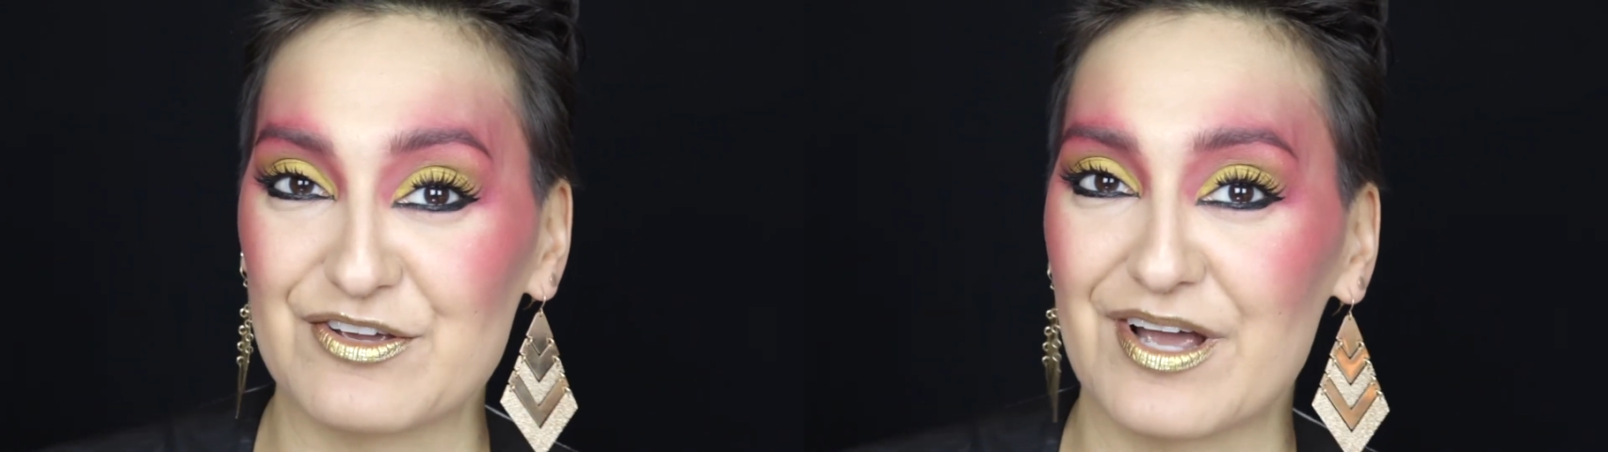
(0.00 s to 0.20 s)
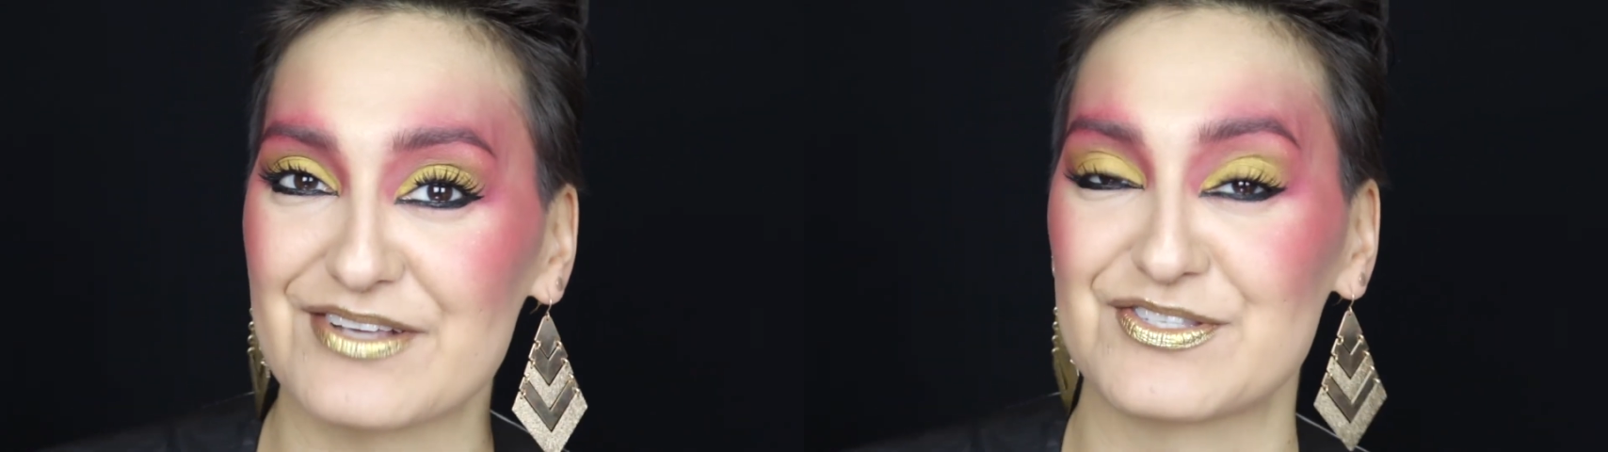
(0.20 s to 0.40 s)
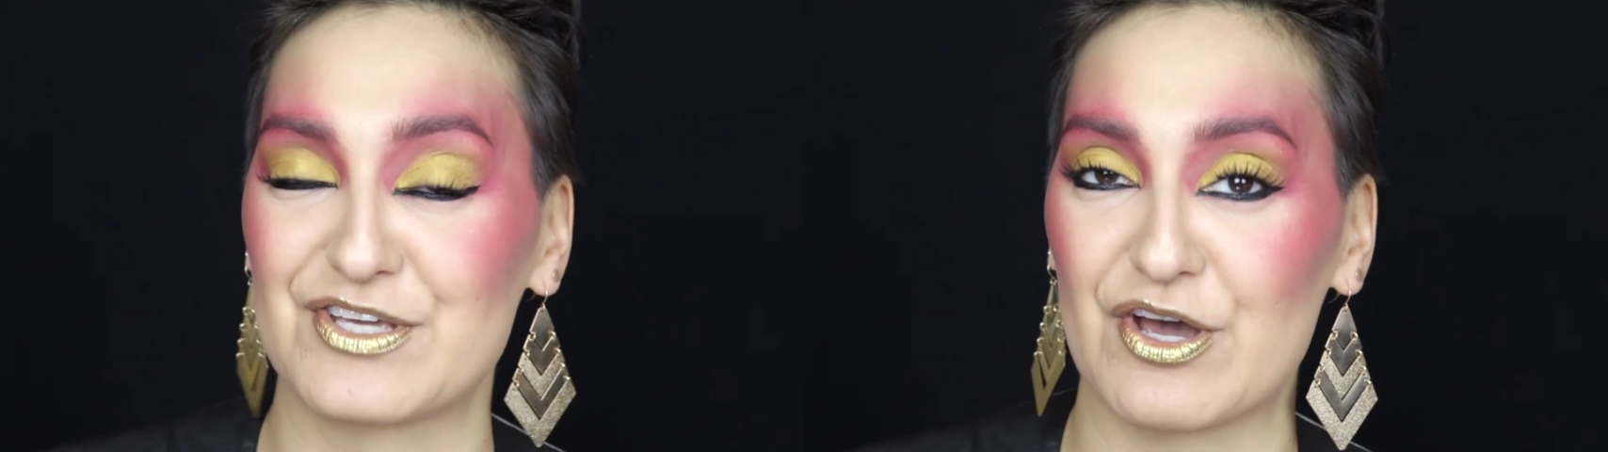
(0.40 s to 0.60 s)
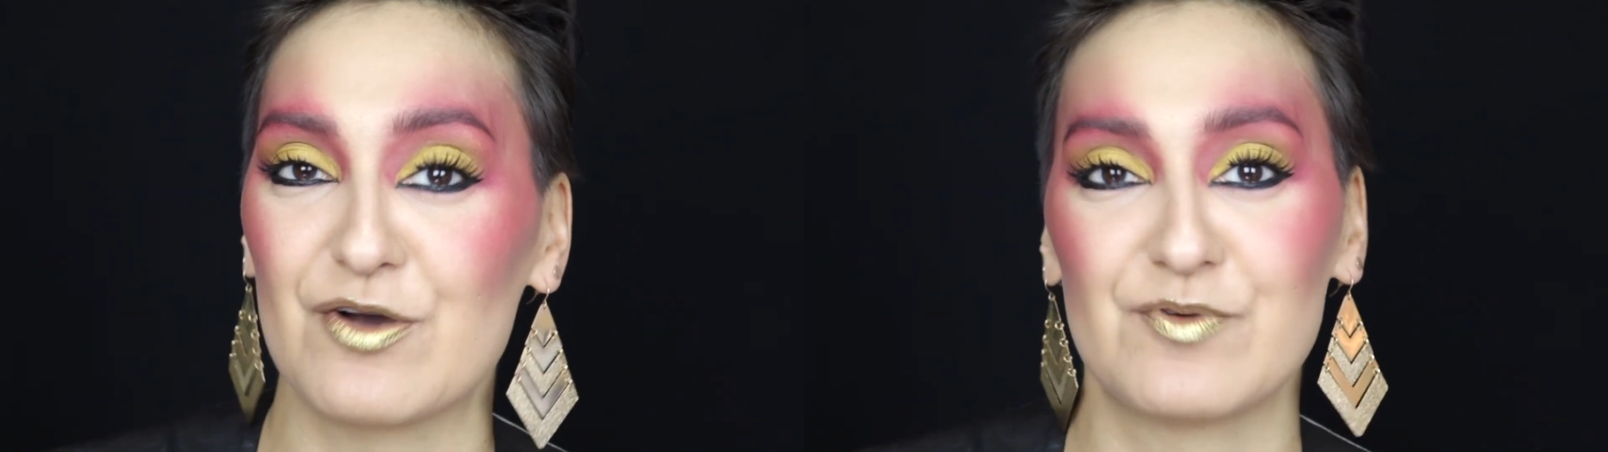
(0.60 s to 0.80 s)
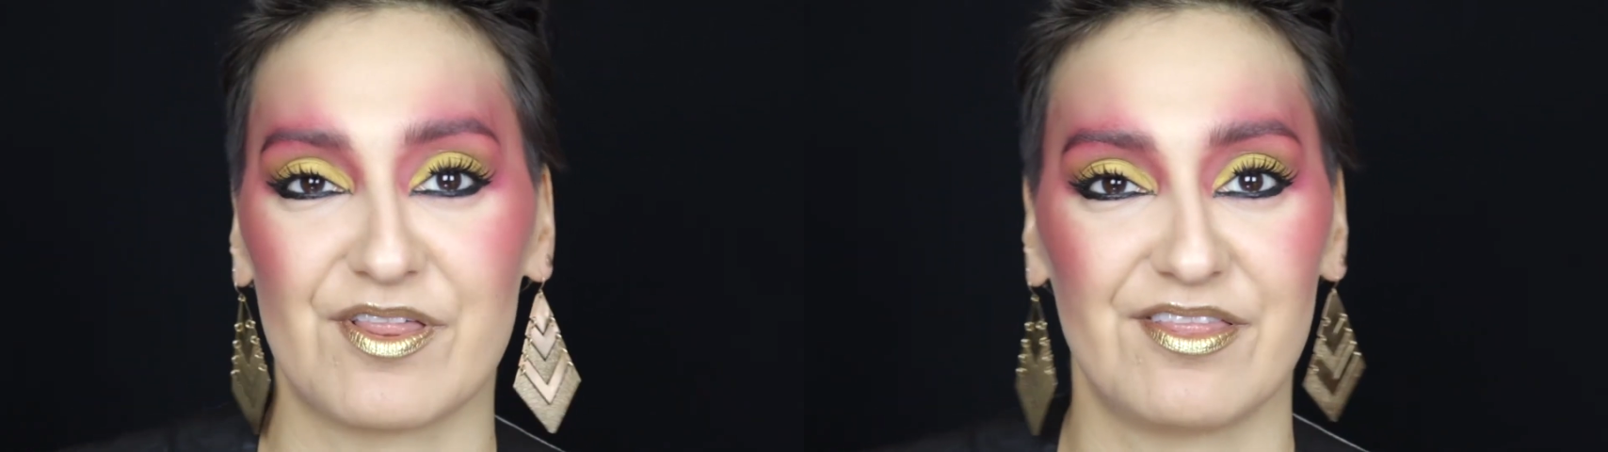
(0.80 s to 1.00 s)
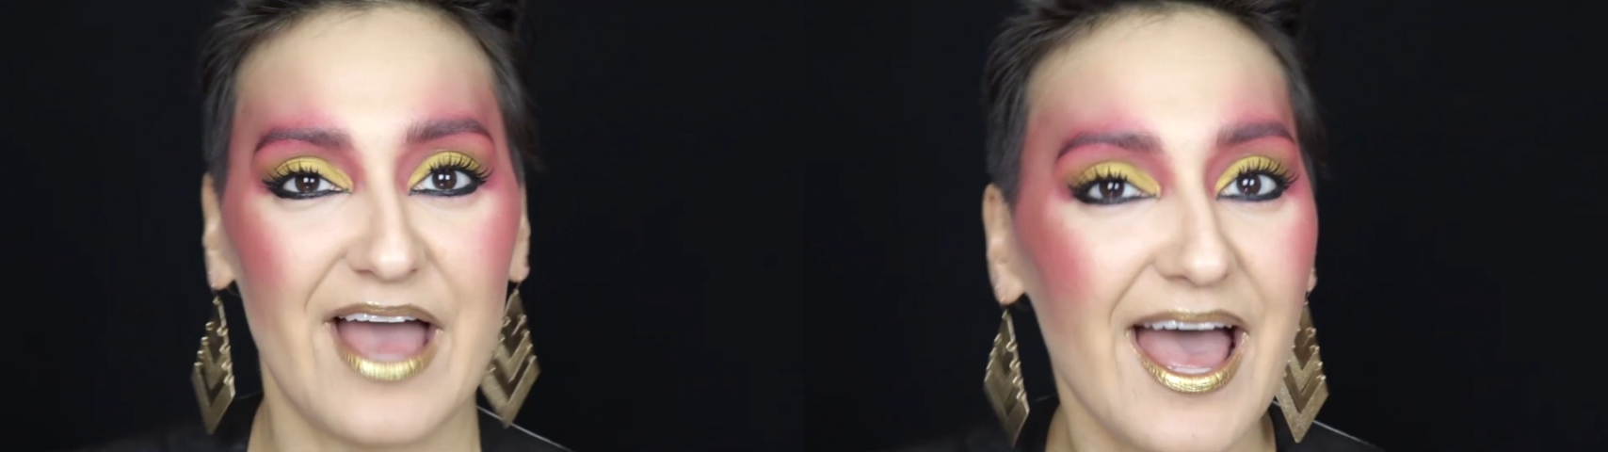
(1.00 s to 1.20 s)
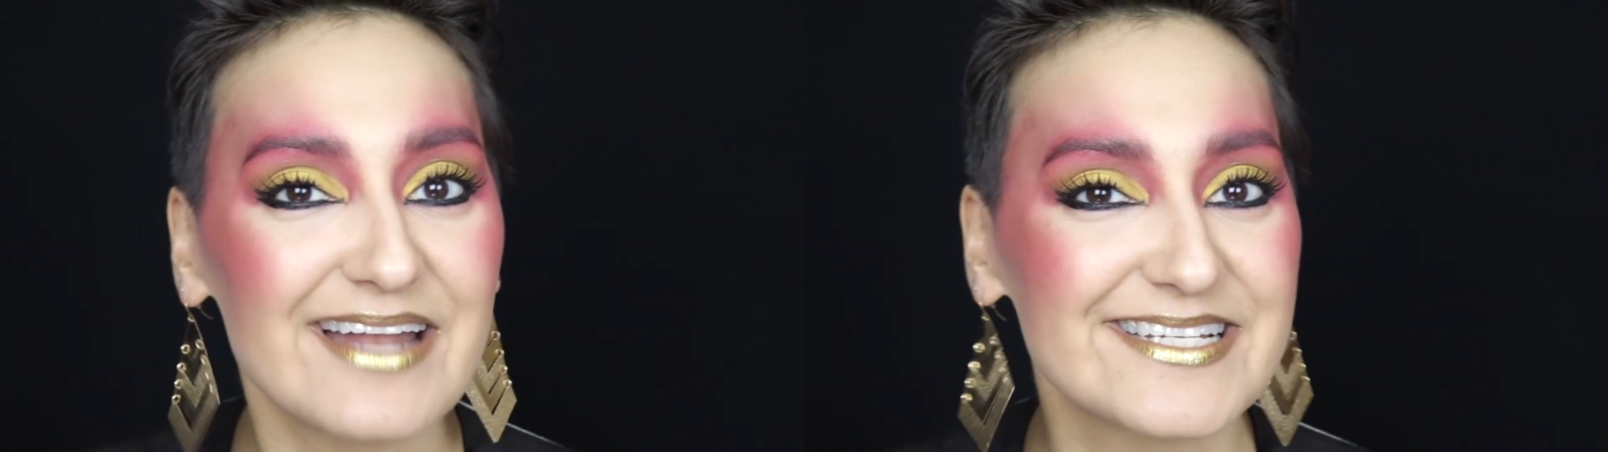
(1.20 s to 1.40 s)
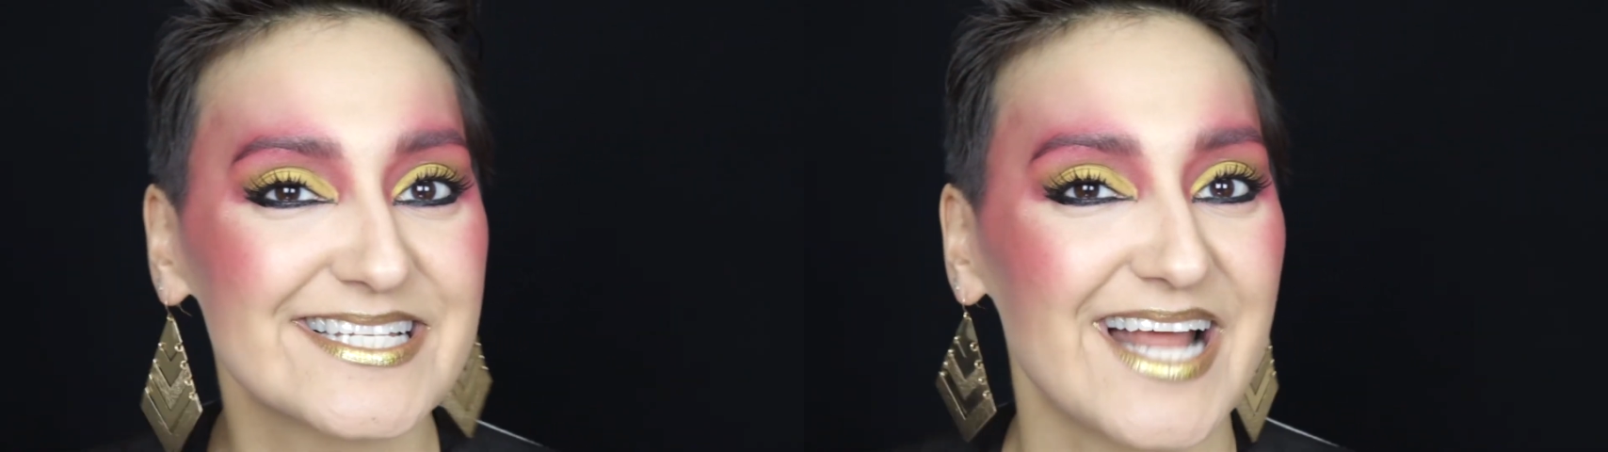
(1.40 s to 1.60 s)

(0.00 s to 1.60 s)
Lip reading: you guys go with that,